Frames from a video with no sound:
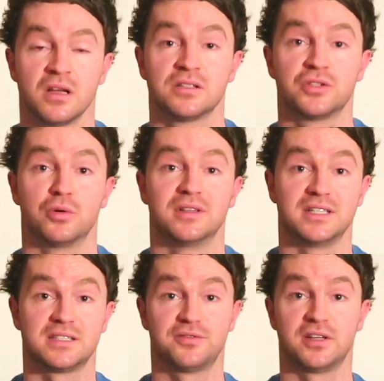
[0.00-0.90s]
So in
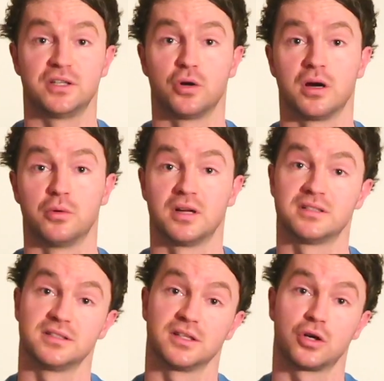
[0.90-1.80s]
this video I
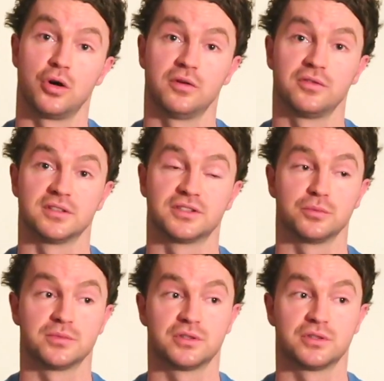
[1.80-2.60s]
wanted to cover some